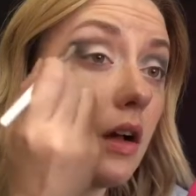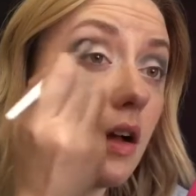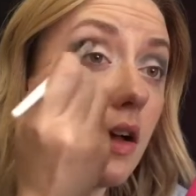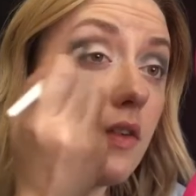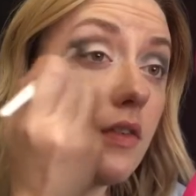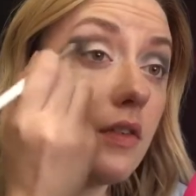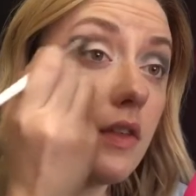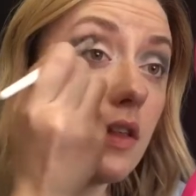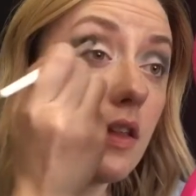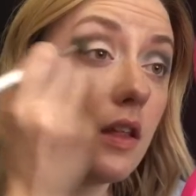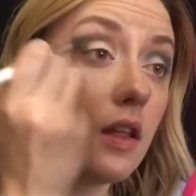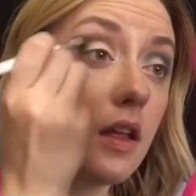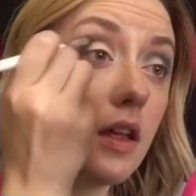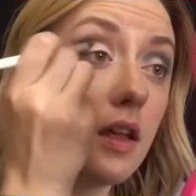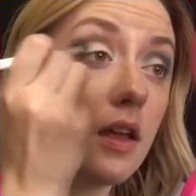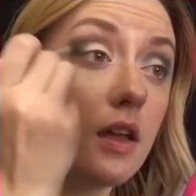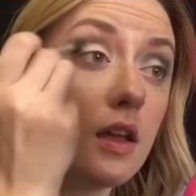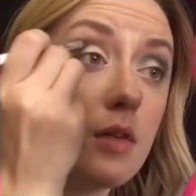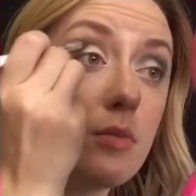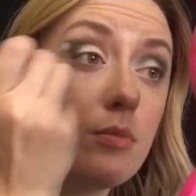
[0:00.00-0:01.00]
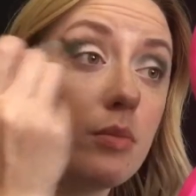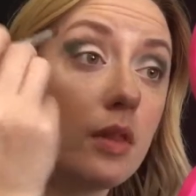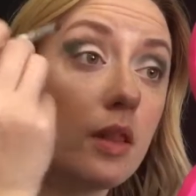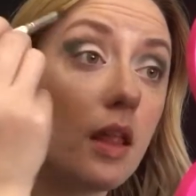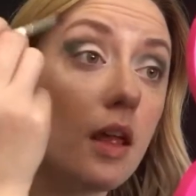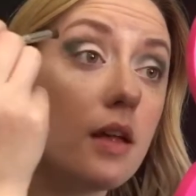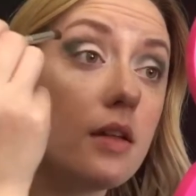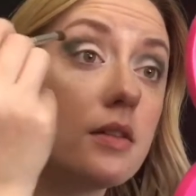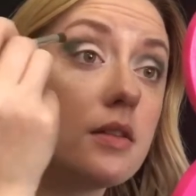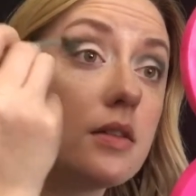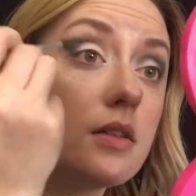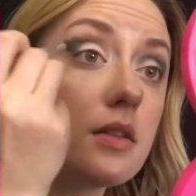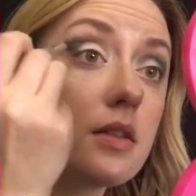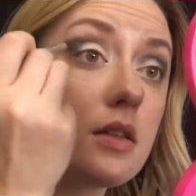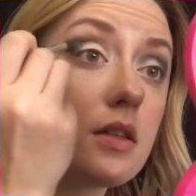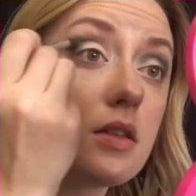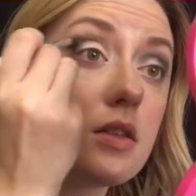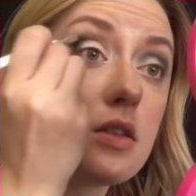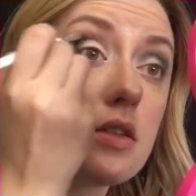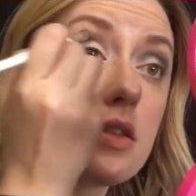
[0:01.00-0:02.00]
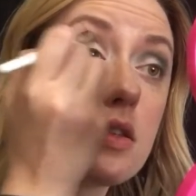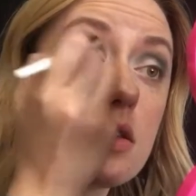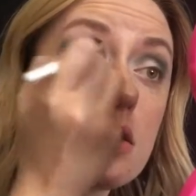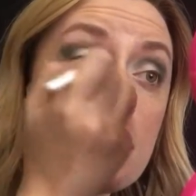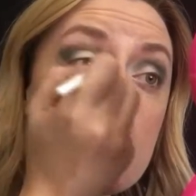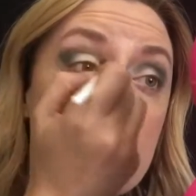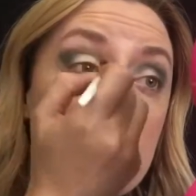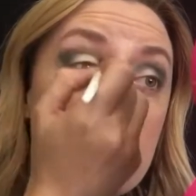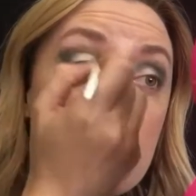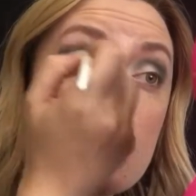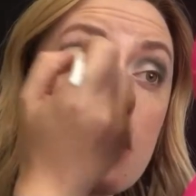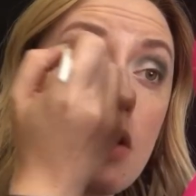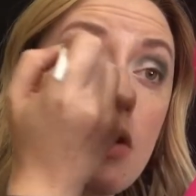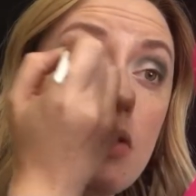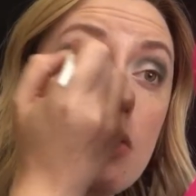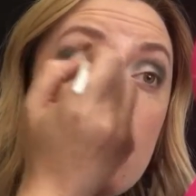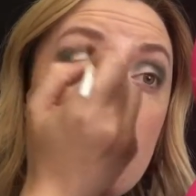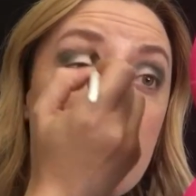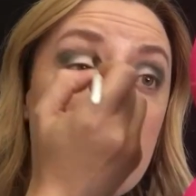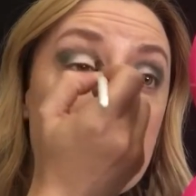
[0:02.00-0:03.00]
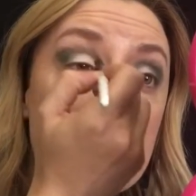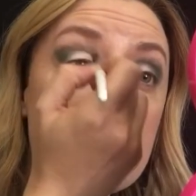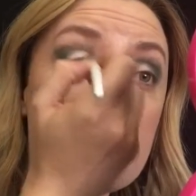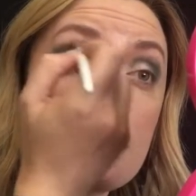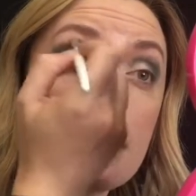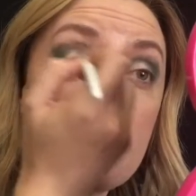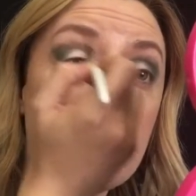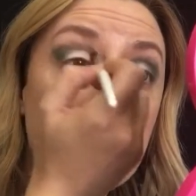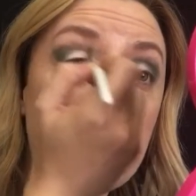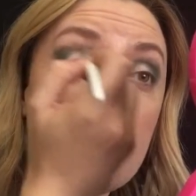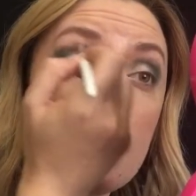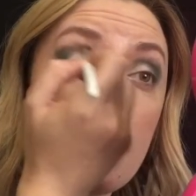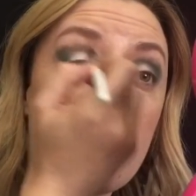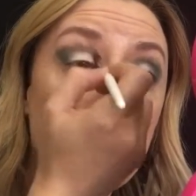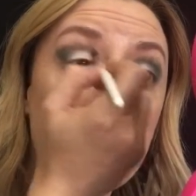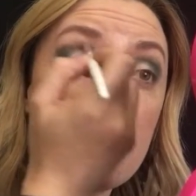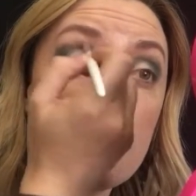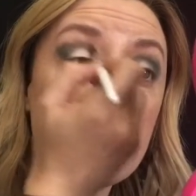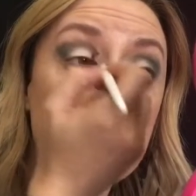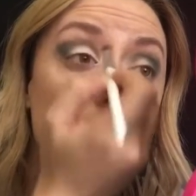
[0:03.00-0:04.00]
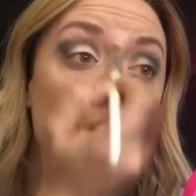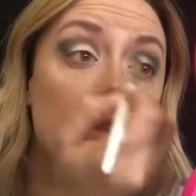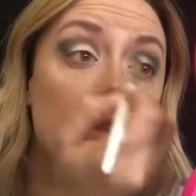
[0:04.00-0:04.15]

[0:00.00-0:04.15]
I feel like it blends so nicely that